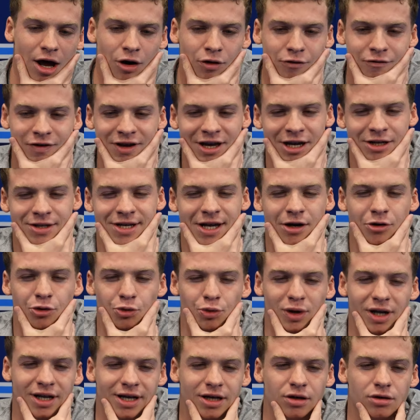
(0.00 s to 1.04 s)
I don't think I did a
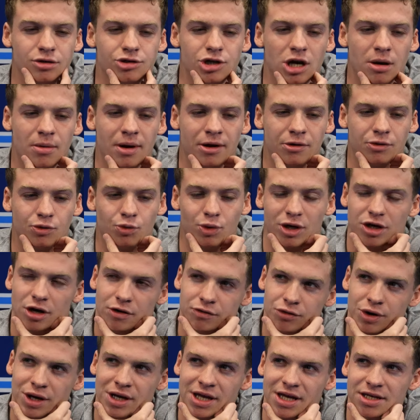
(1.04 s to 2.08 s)
really good job at
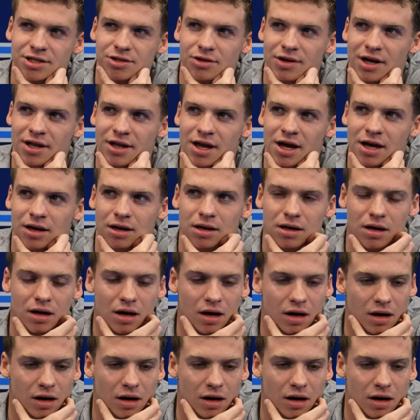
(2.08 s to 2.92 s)
recovering yesterday night.